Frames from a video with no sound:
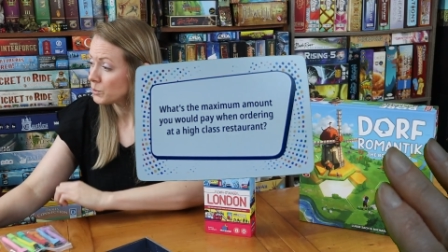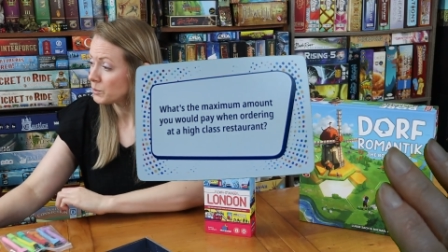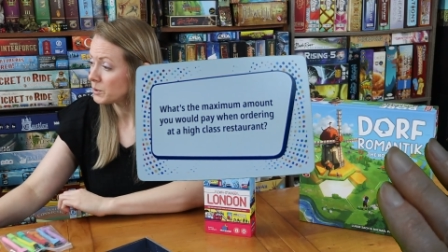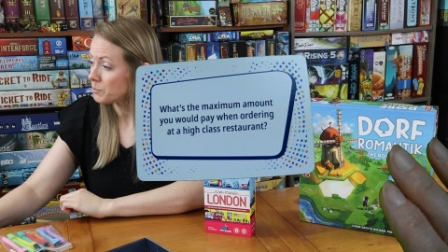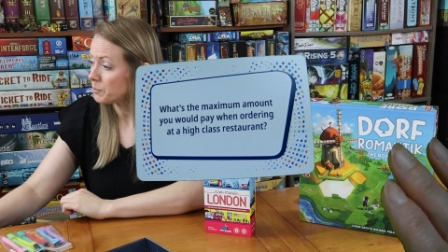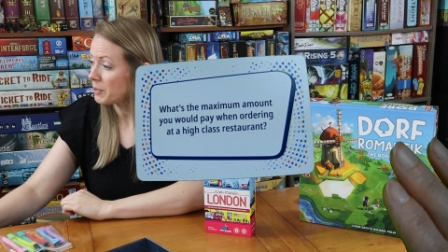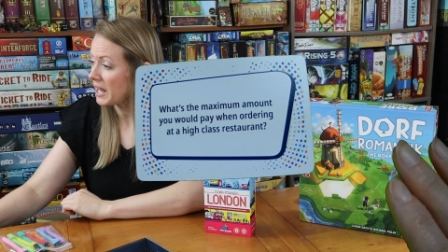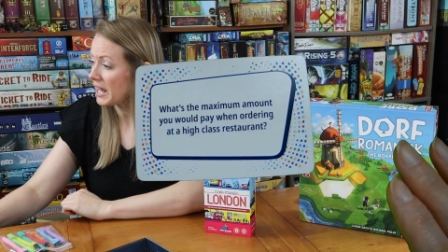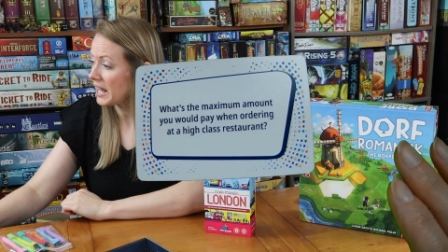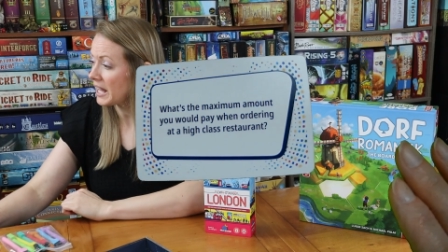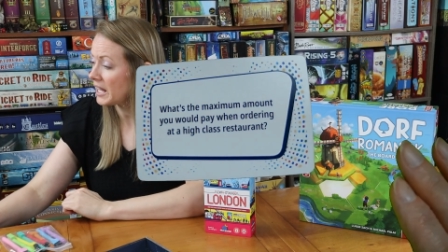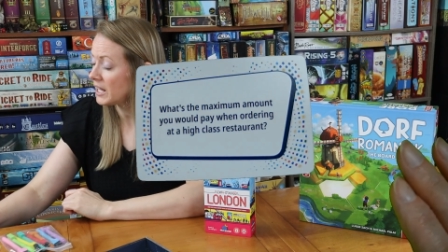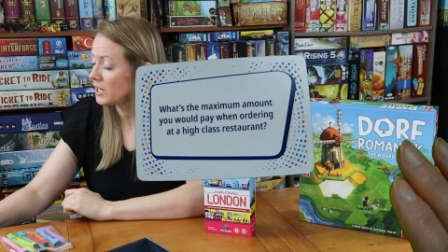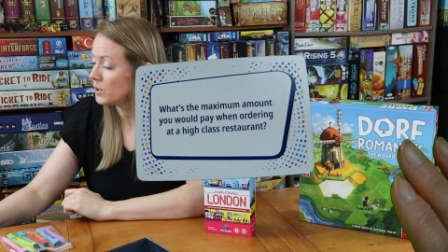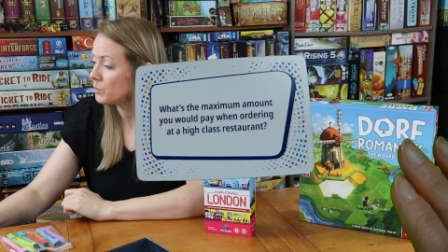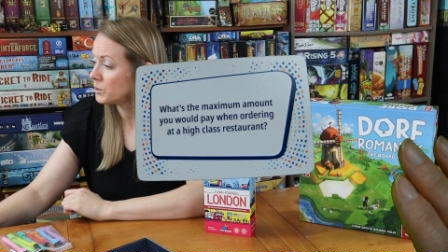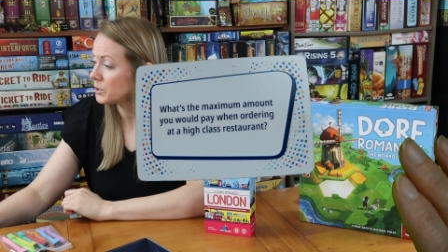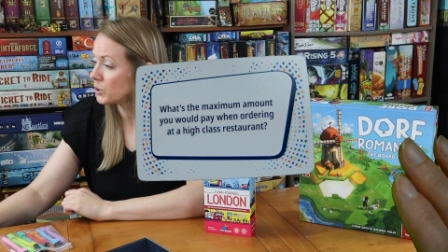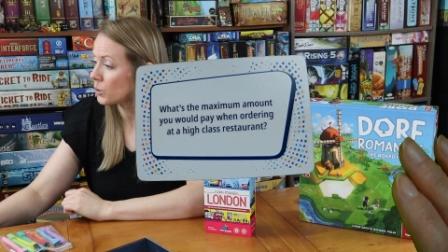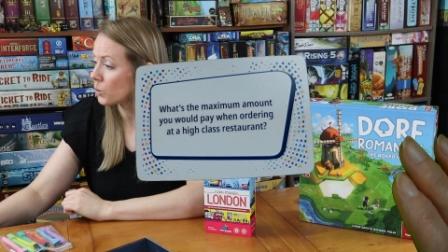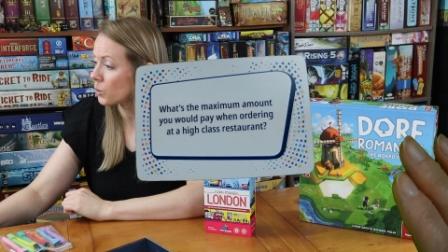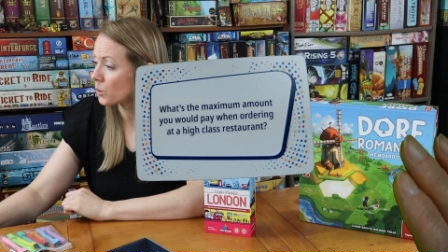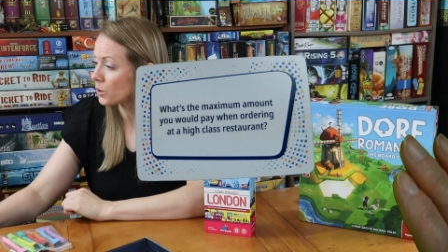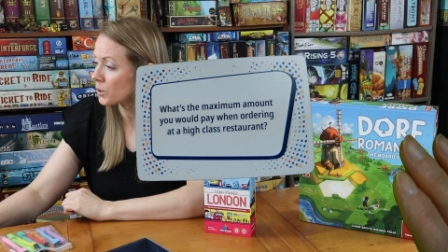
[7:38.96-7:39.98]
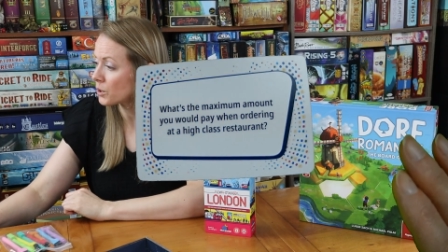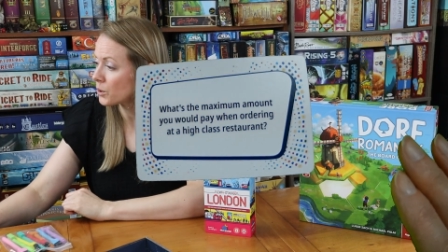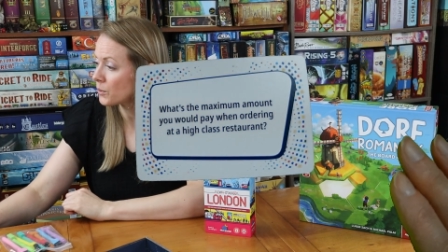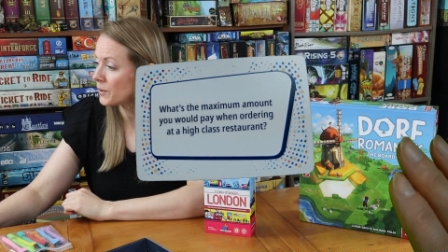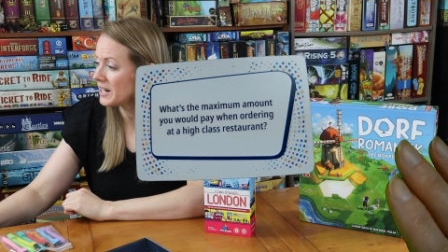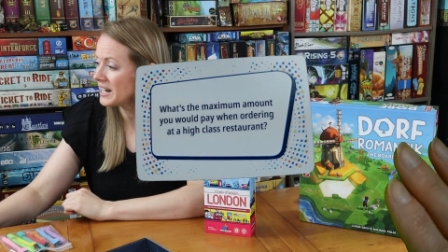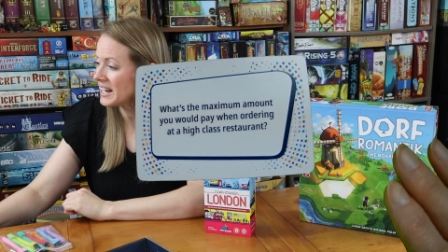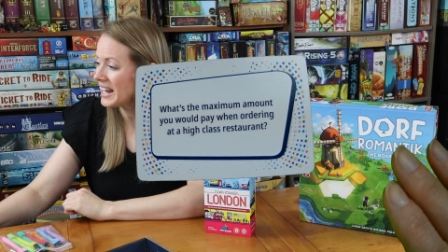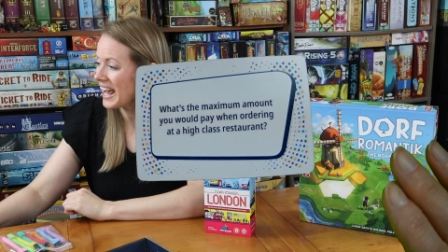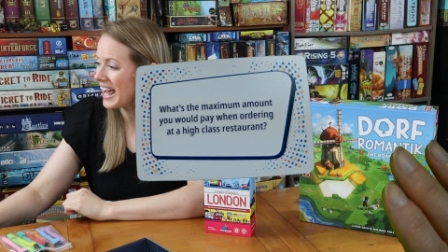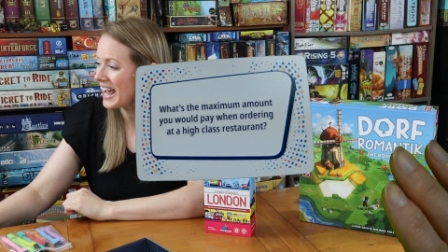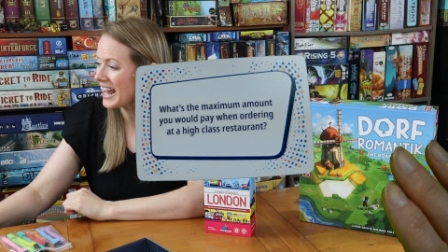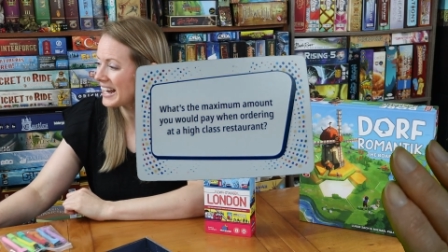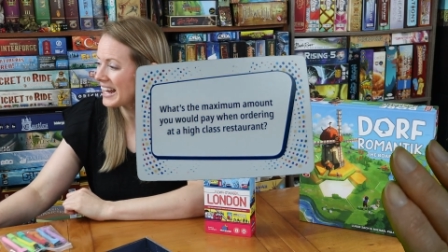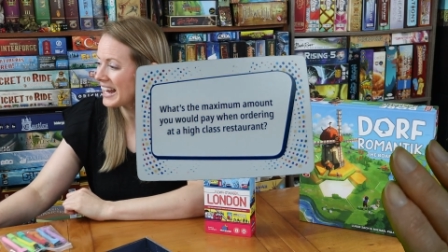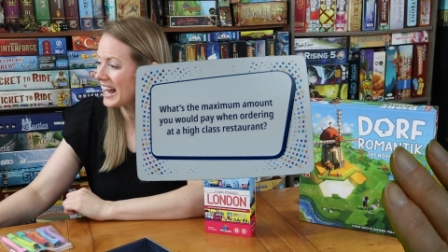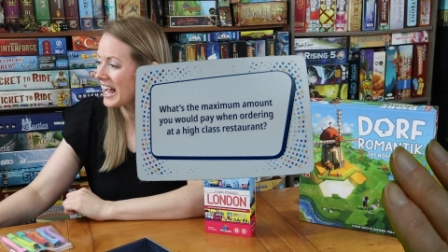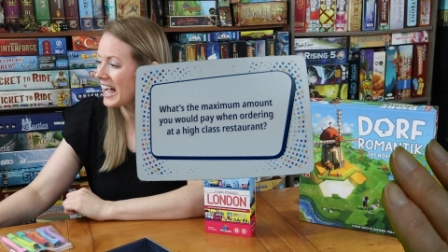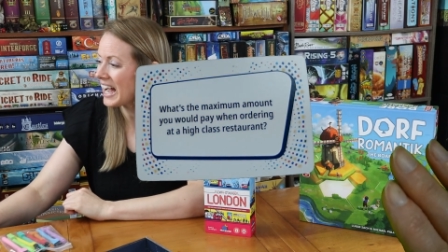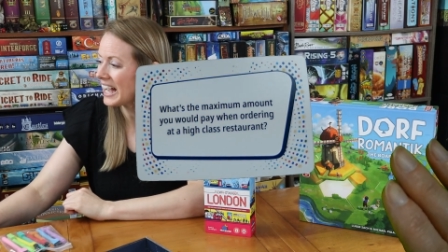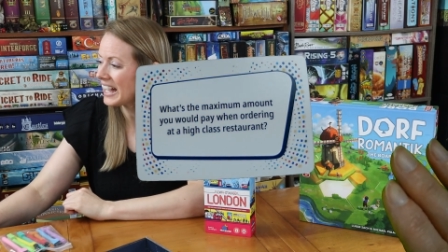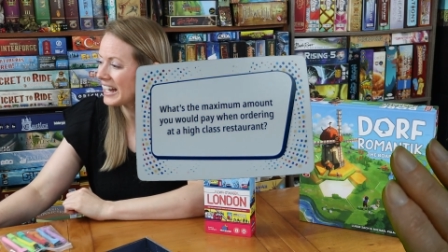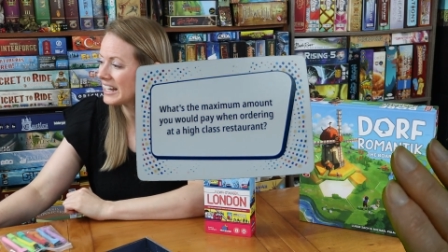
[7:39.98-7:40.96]
you would pay when ordering at a
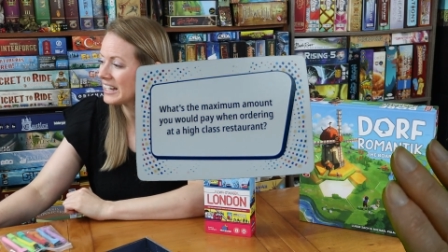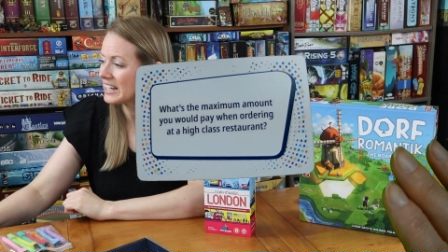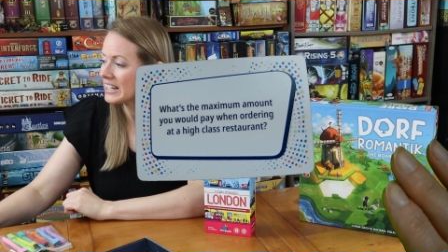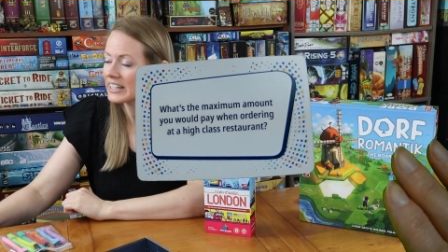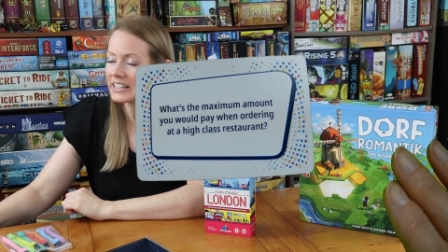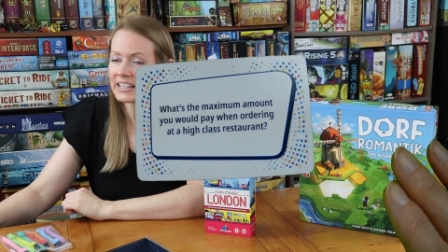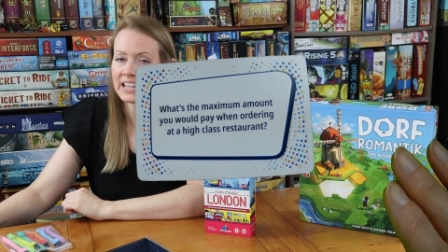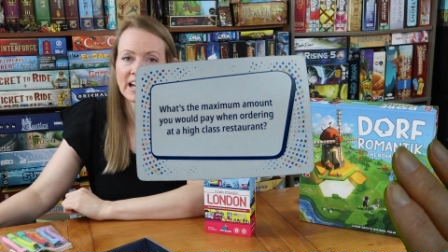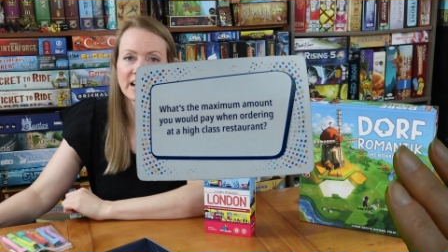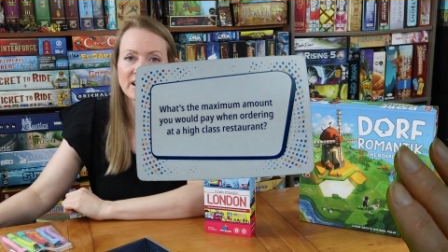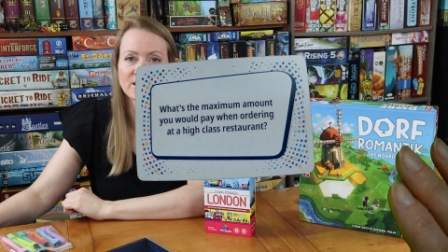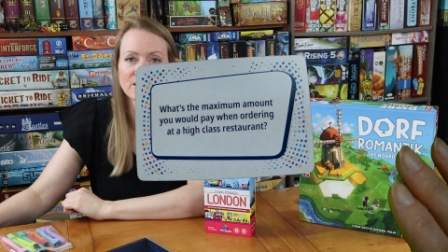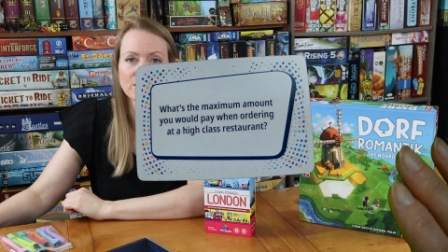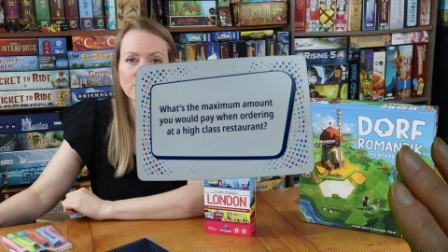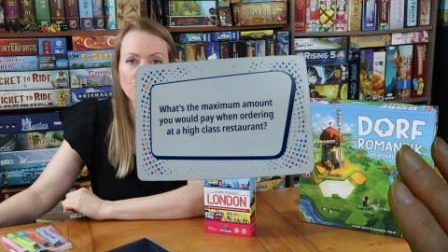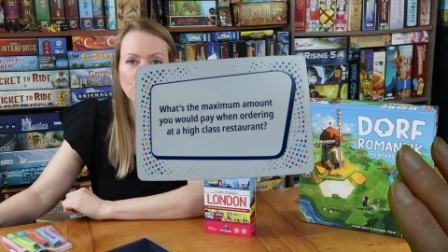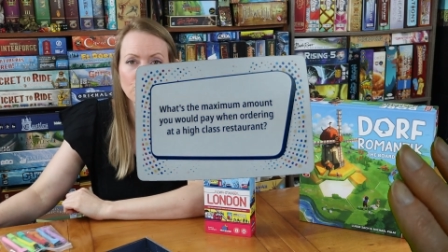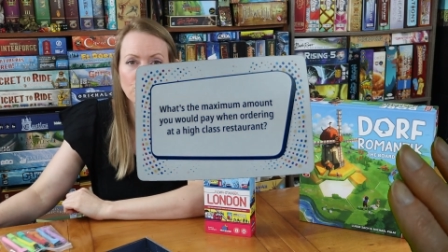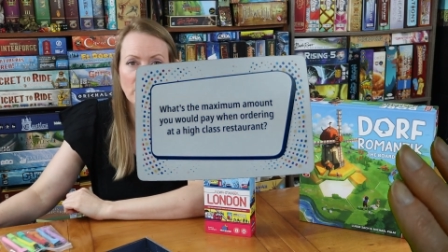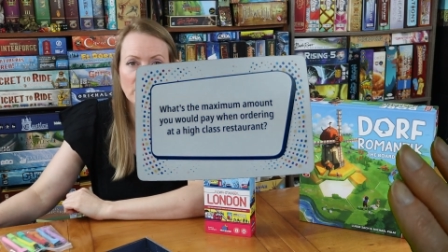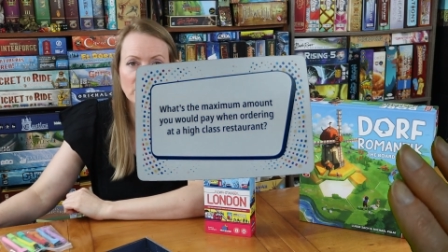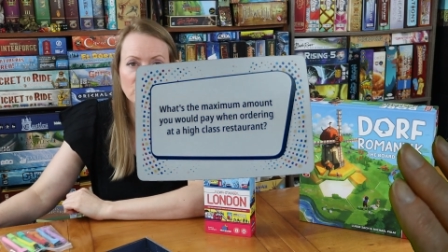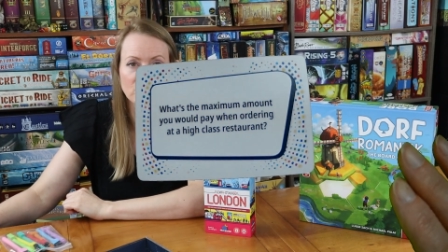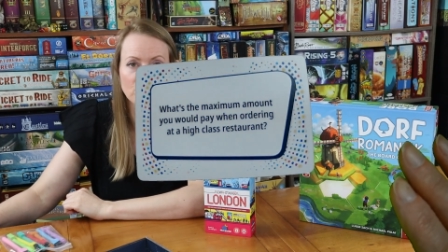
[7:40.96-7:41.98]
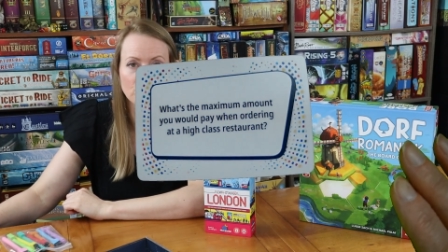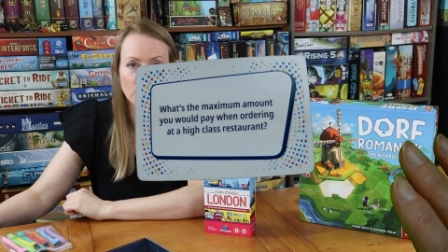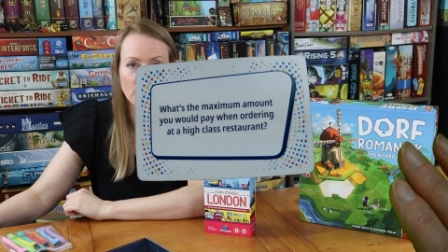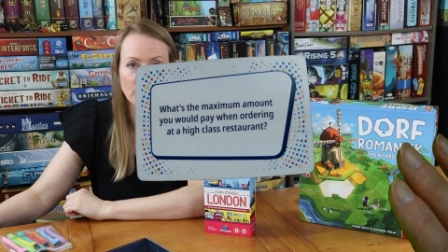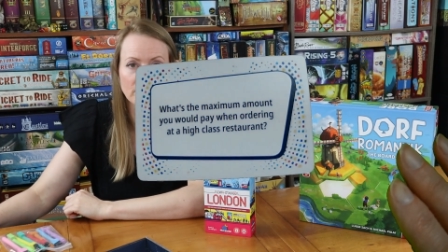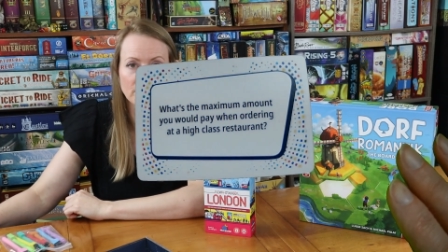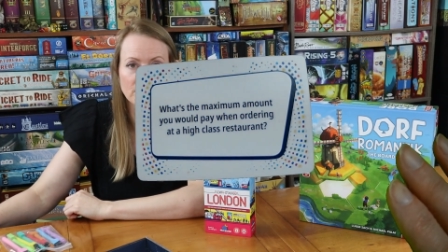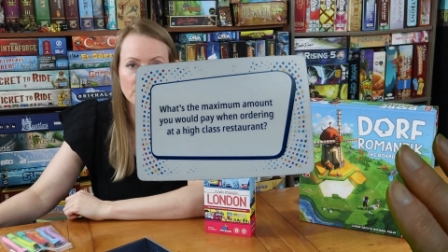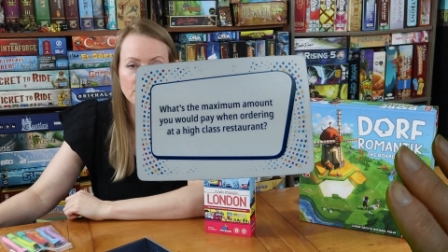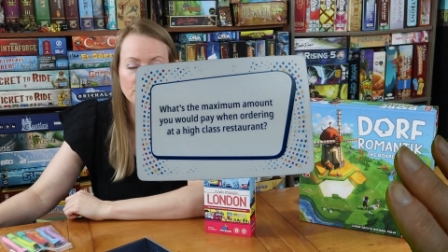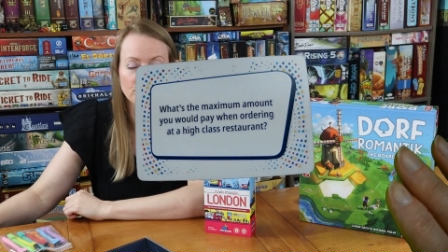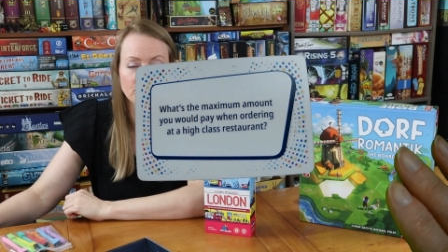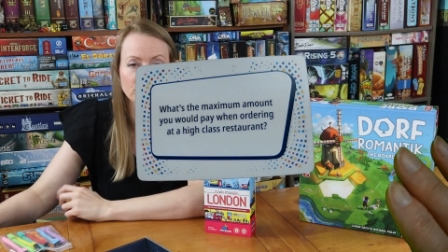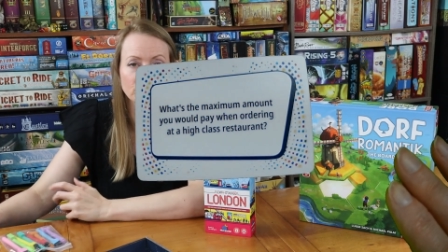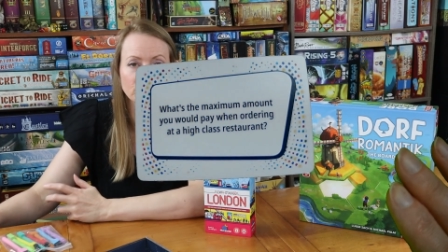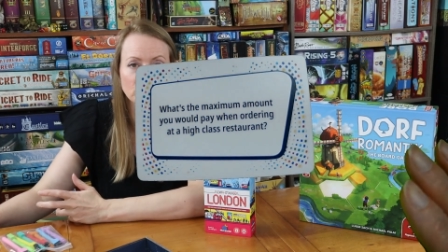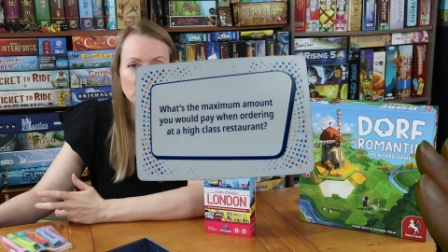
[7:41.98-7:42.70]
high-class restaurant?